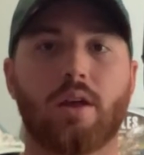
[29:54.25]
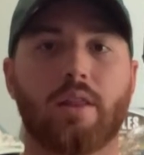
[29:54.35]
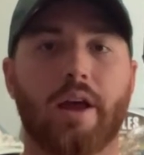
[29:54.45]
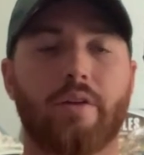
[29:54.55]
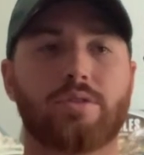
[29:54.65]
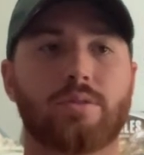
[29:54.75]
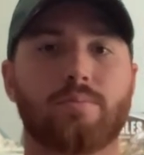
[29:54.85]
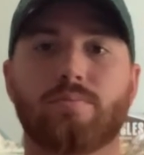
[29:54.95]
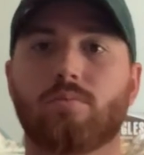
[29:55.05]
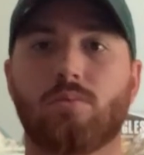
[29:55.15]
They have
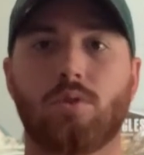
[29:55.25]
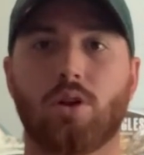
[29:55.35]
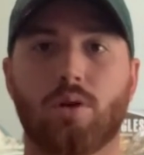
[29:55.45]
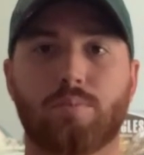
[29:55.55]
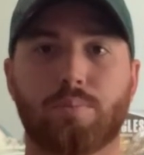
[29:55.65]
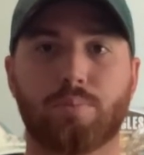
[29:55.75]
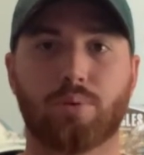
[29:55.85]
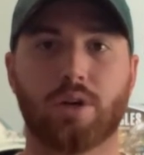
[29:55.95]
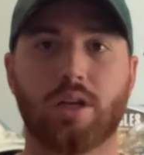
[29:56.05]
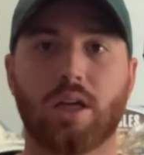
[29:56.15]
some,
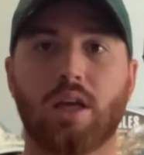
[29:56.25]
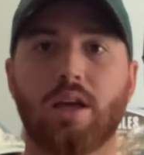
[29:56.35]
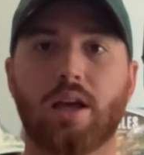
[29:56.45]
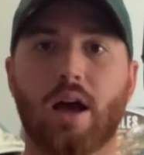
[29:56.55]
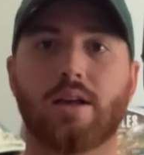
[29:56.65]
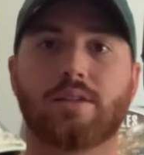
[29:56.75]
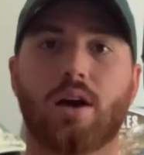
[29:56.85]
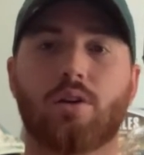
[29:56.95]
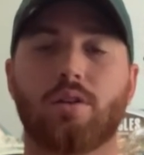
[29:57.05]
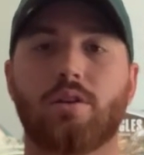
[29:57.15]
pretty key guys
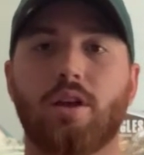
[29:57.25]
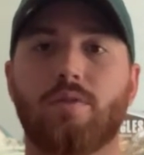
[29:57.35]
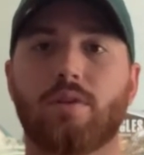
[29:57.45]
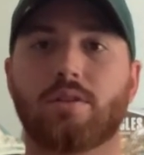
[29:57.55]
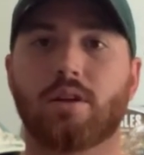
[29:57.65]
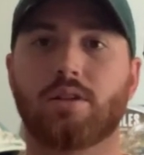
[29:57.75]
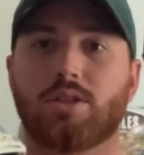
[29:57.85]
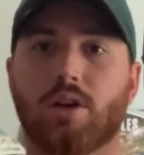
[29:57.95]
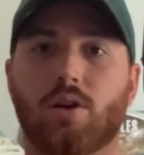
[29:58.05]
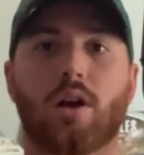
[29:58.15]
out on the defense like
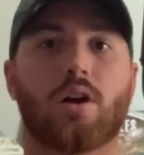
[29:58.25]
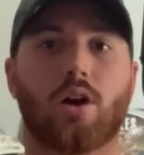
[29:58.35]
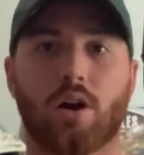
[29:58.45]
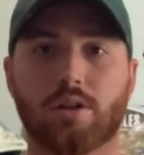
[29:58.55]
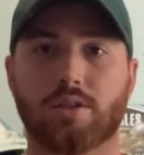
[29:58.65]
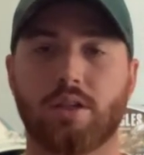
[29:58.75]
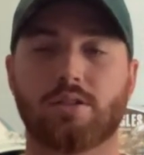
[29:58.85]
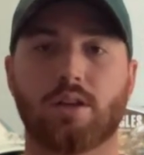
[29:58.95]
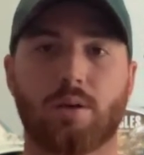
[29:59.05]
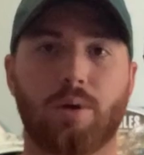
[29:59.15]
Jaron Kearse. He's
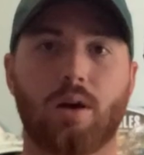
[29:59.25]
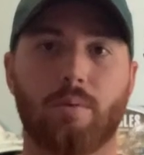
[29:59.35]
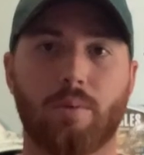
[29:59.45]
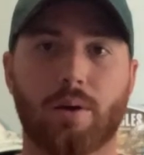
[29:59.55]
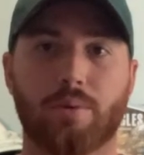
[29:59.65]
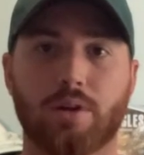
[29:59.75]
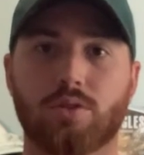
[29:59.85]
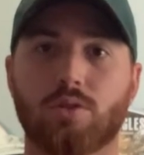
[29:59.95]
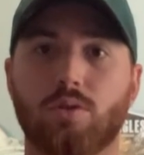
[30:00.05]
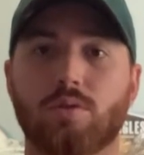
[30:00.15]
going to be coming back pretty
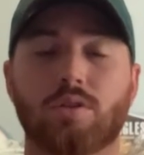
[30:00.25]
soon.